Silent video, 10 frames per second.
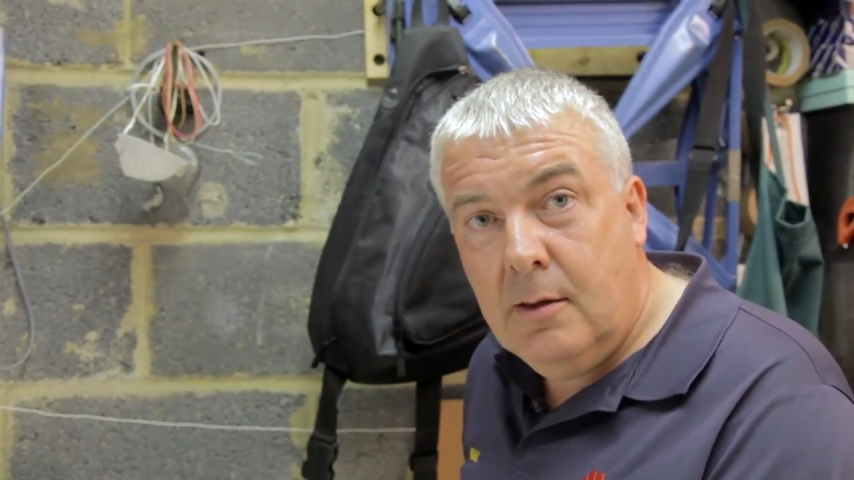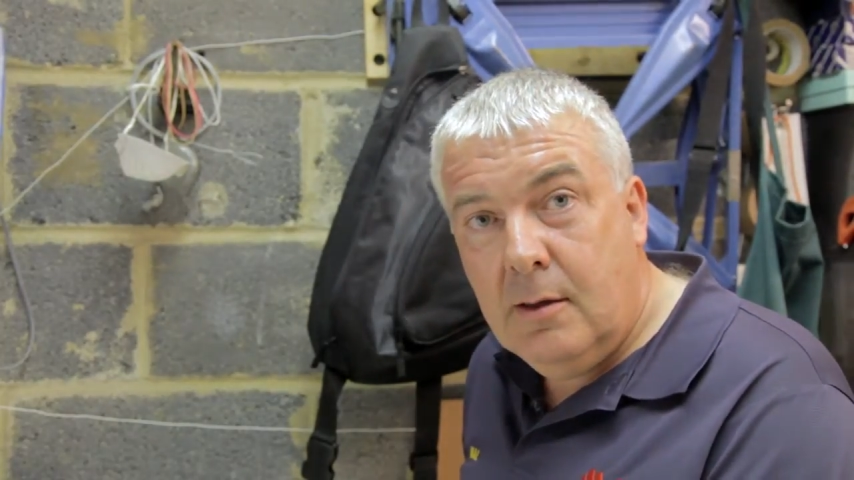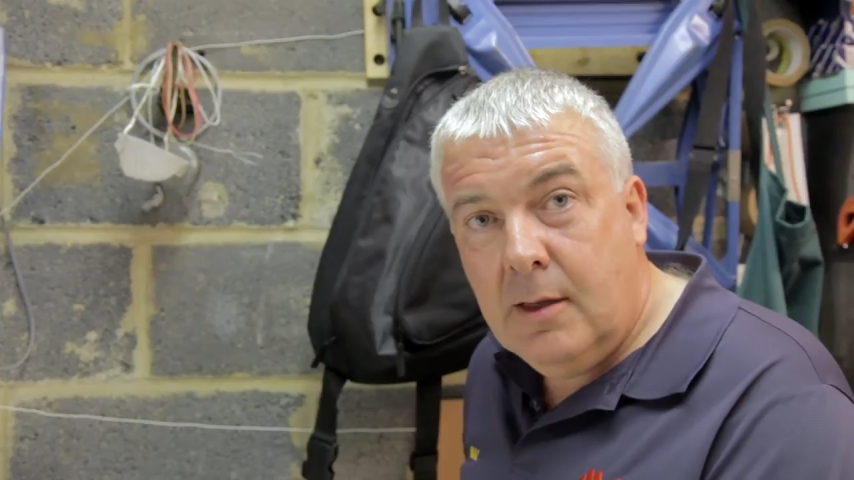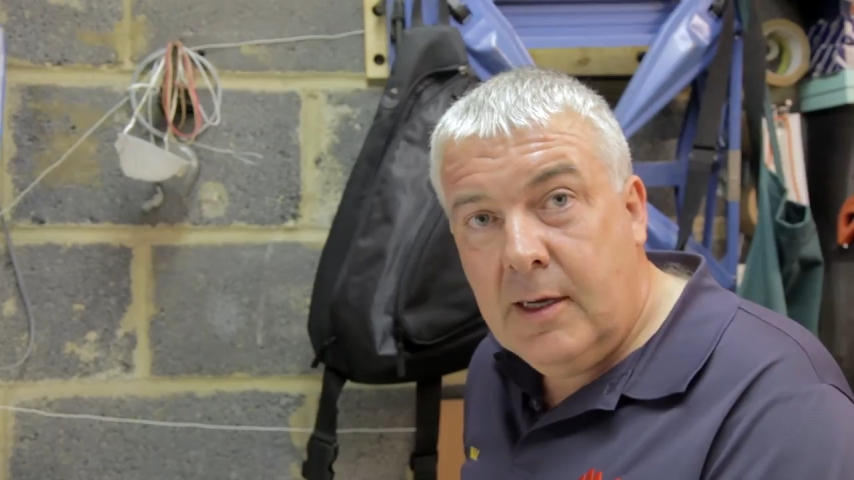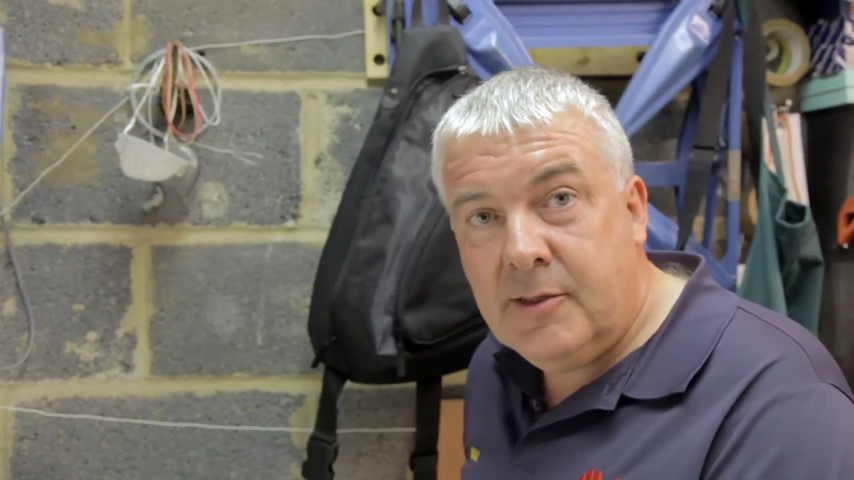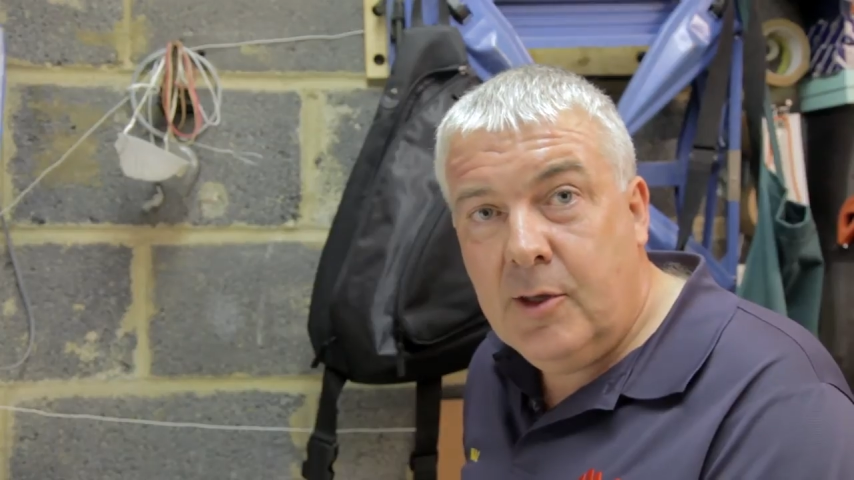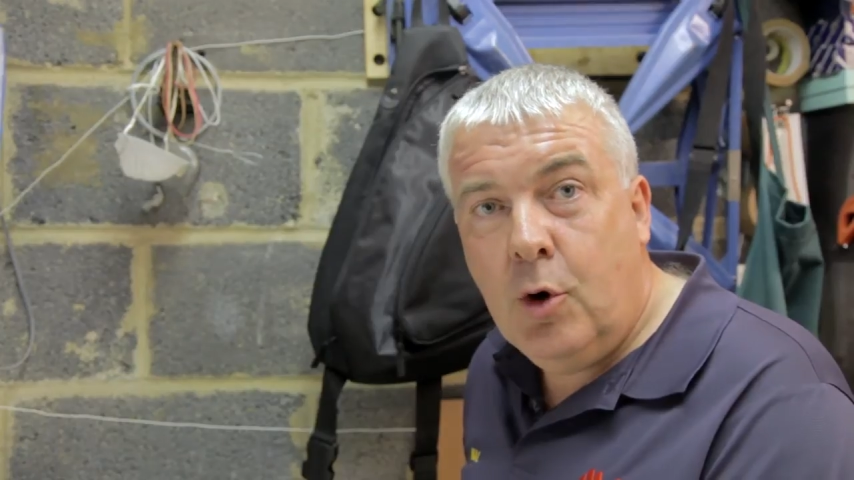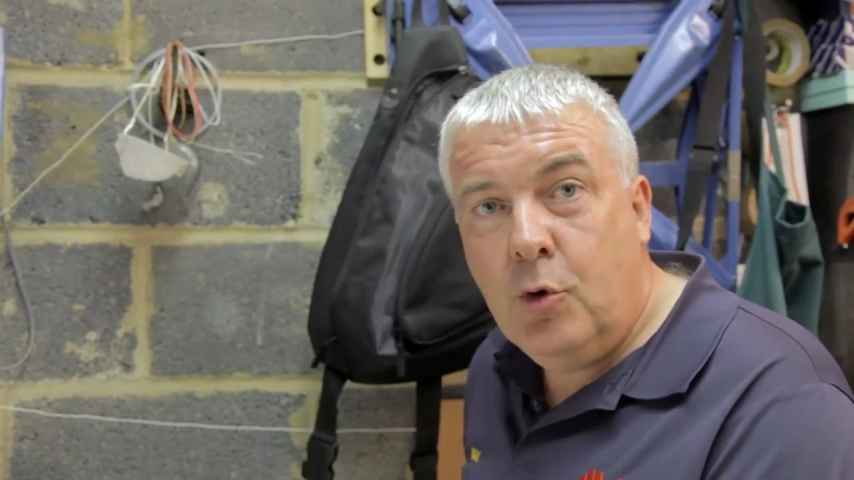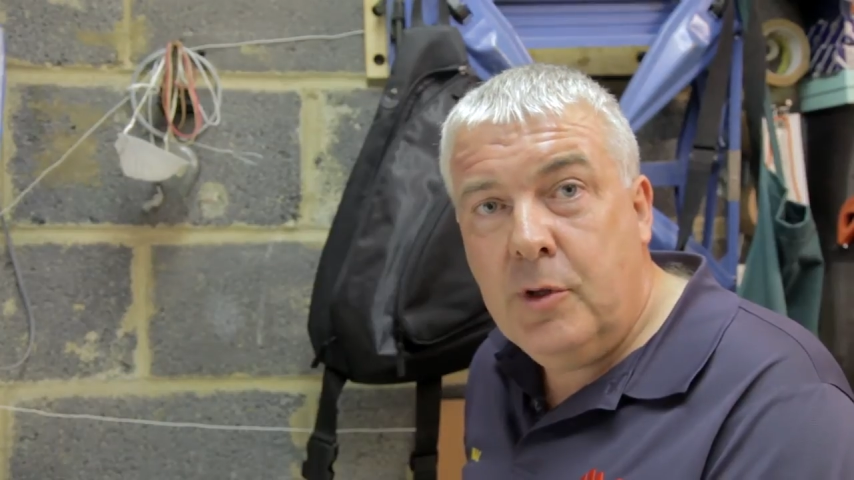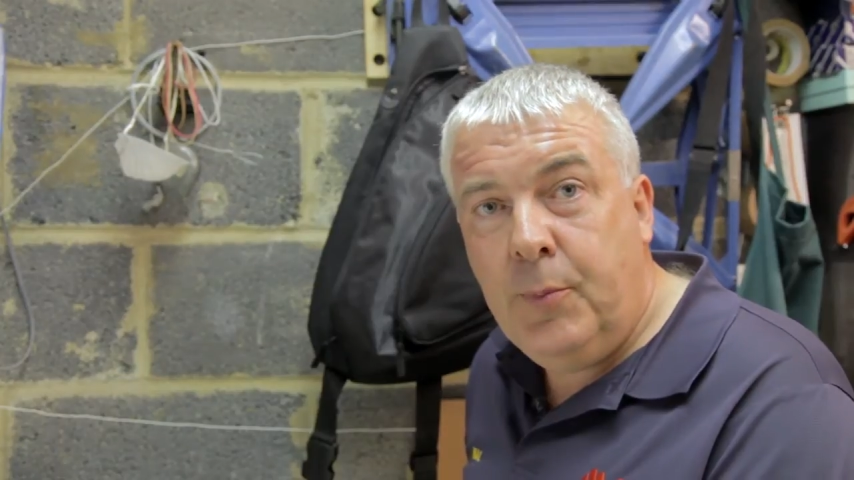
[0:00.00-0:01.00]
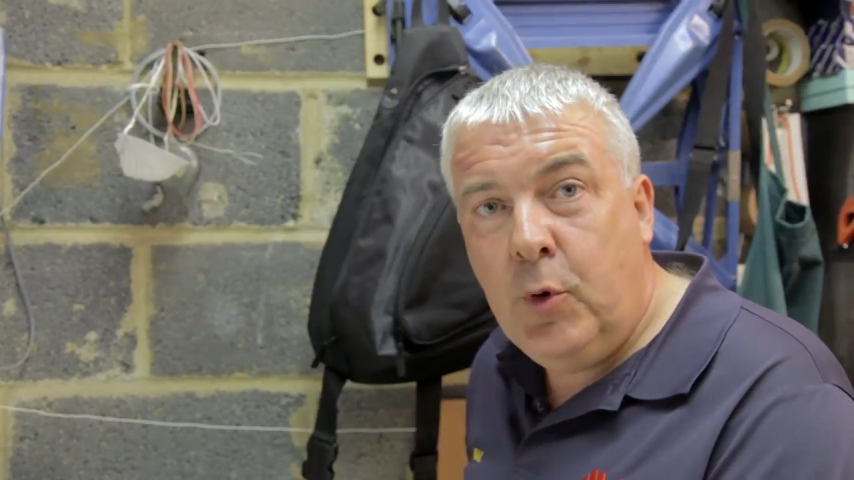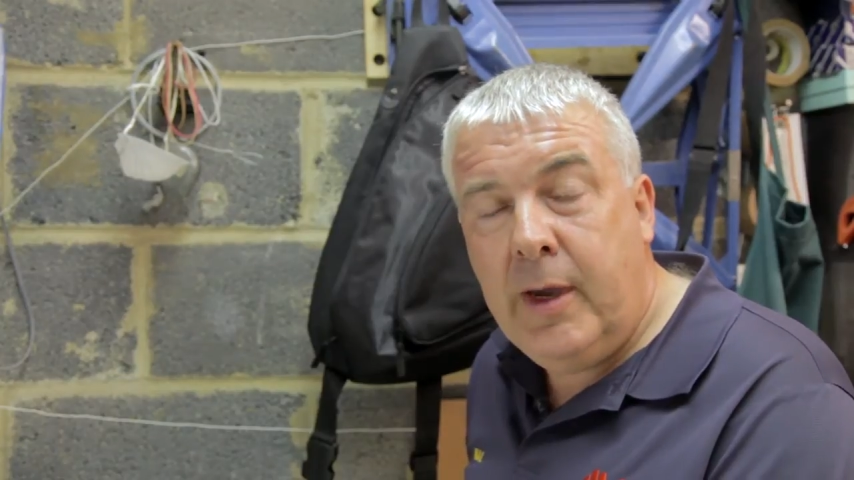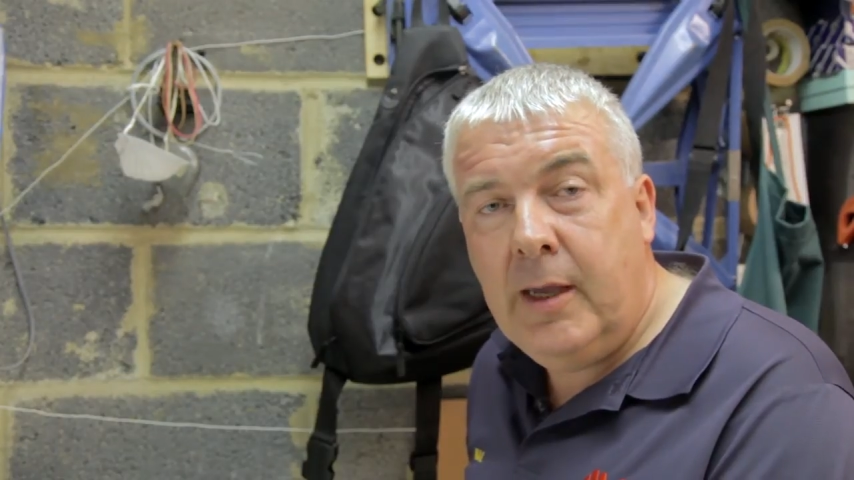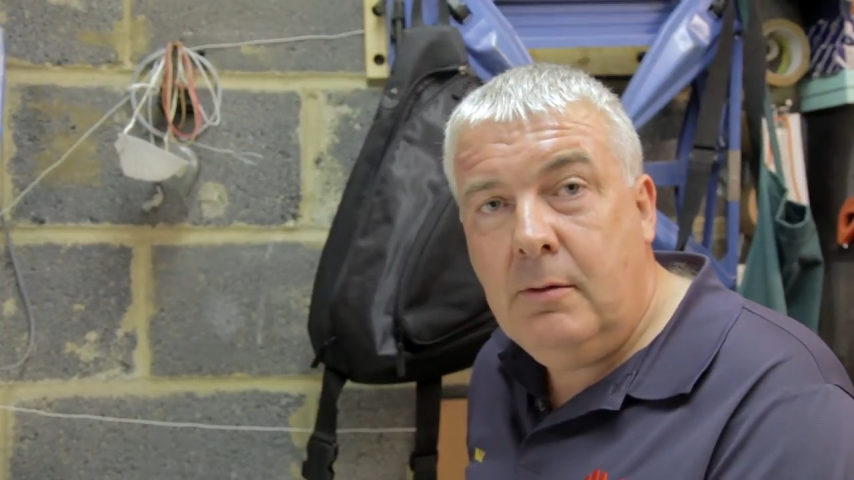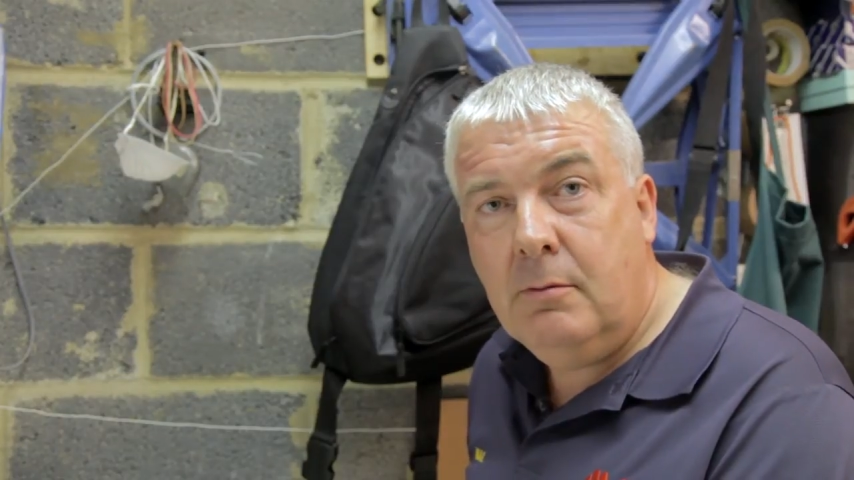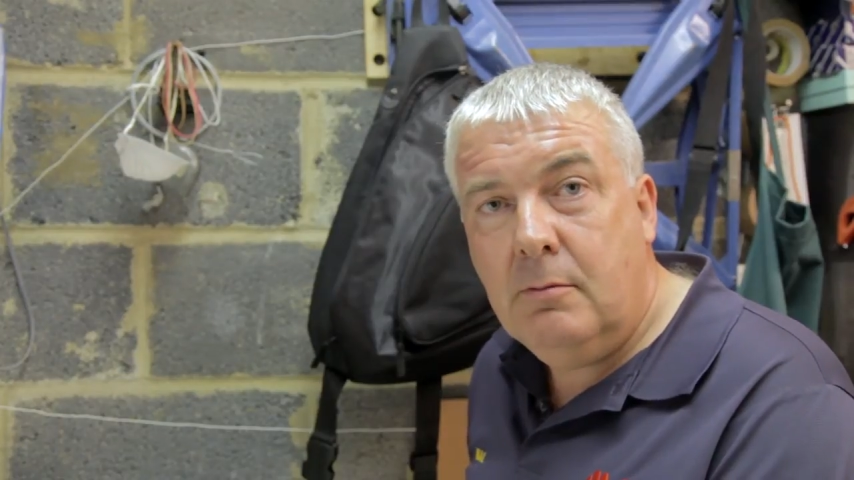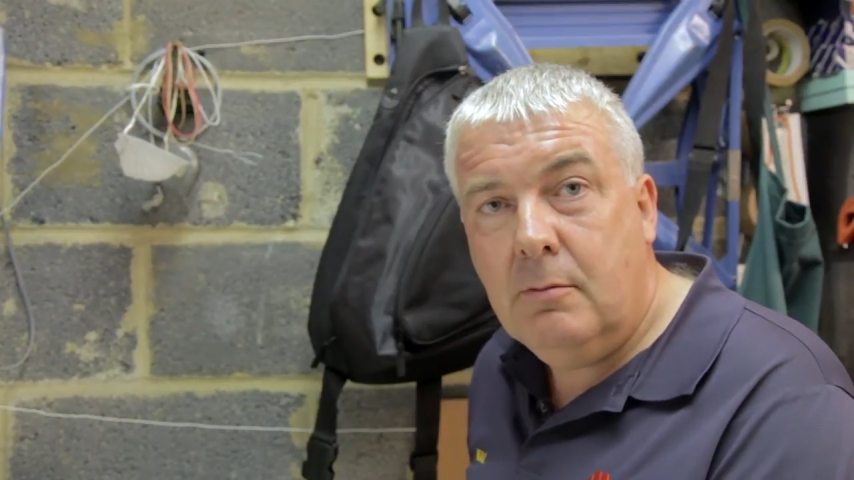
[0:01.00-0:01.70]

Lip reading: as the hole you put in